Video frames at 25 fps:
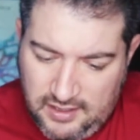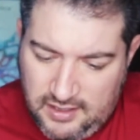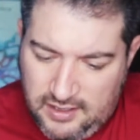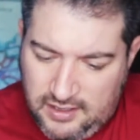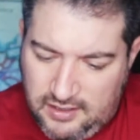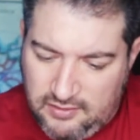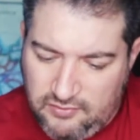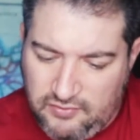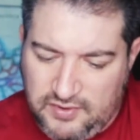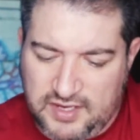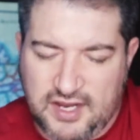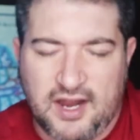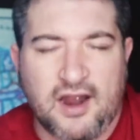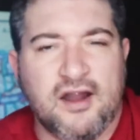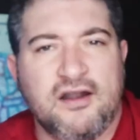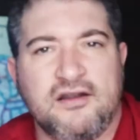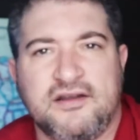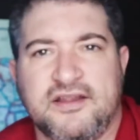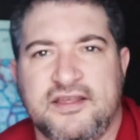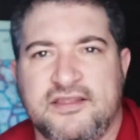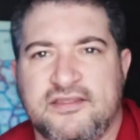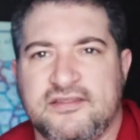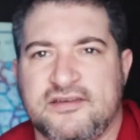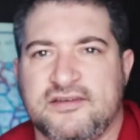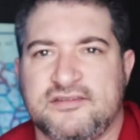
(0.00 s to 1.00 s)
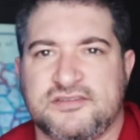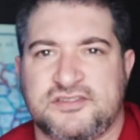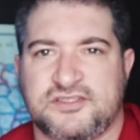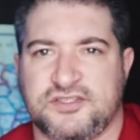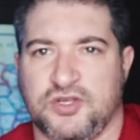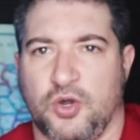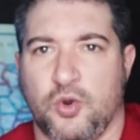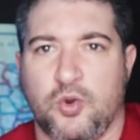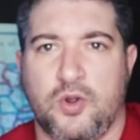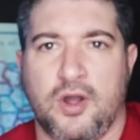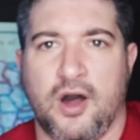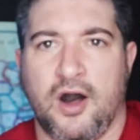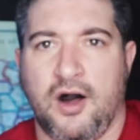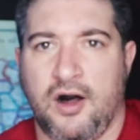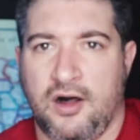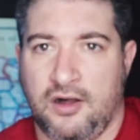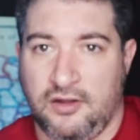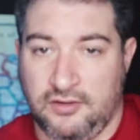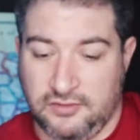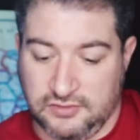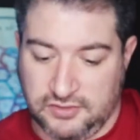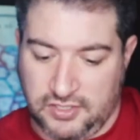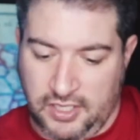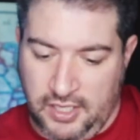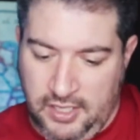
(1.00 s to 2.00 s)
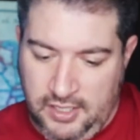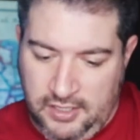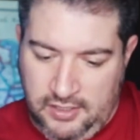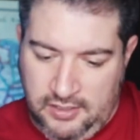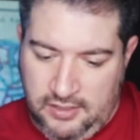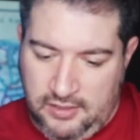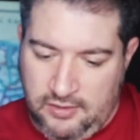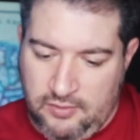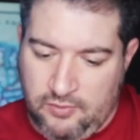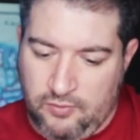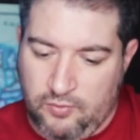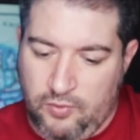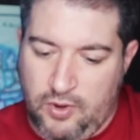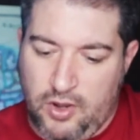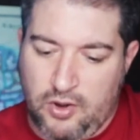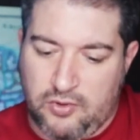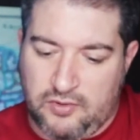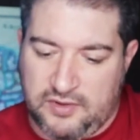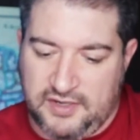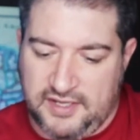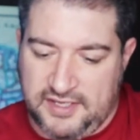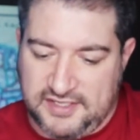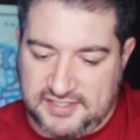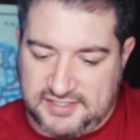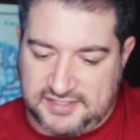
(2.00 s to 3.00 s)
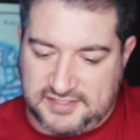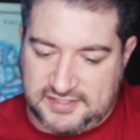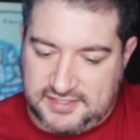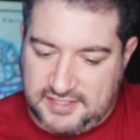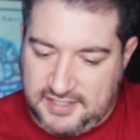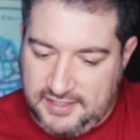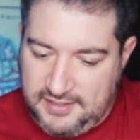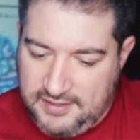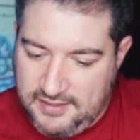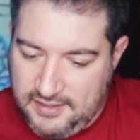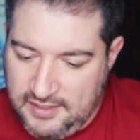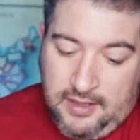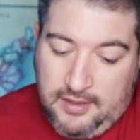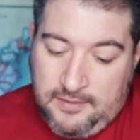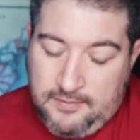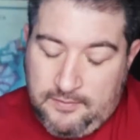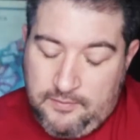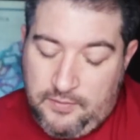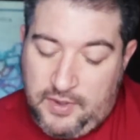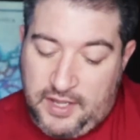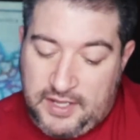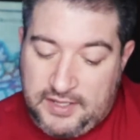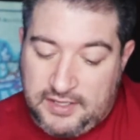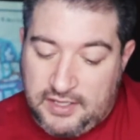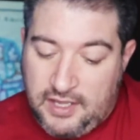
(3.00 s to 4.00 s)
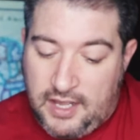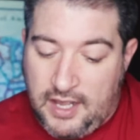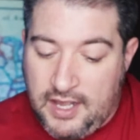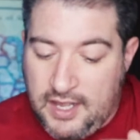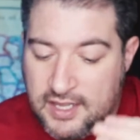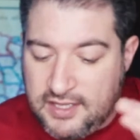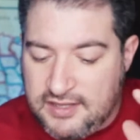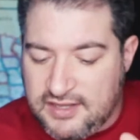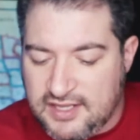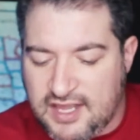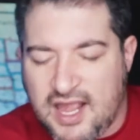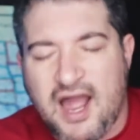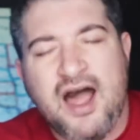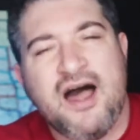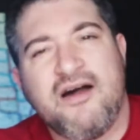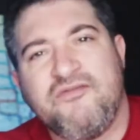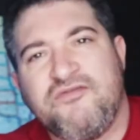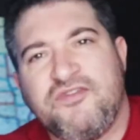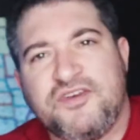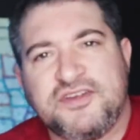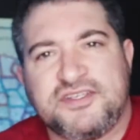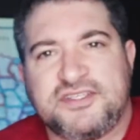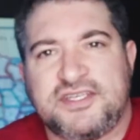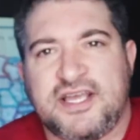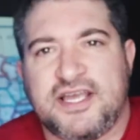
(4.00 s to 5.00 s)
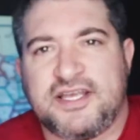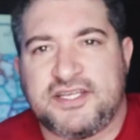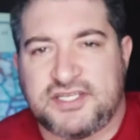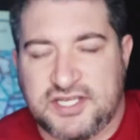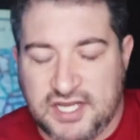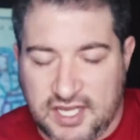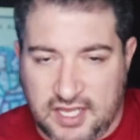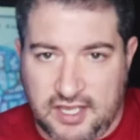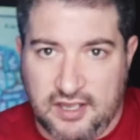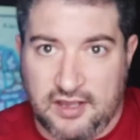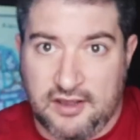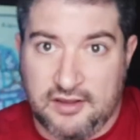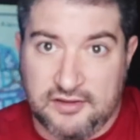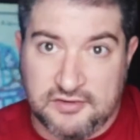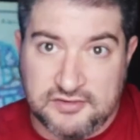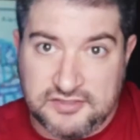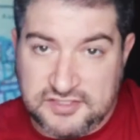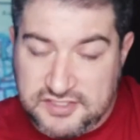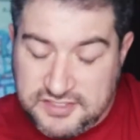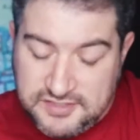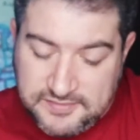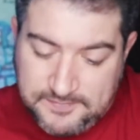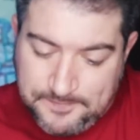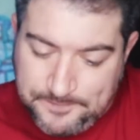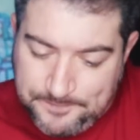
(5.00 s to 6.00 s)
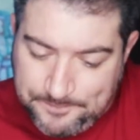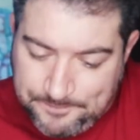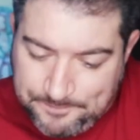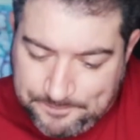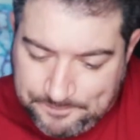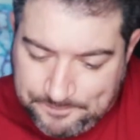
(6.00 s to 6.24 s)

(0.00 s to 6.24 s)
regarding the so-called wokeness. But the conversation goes,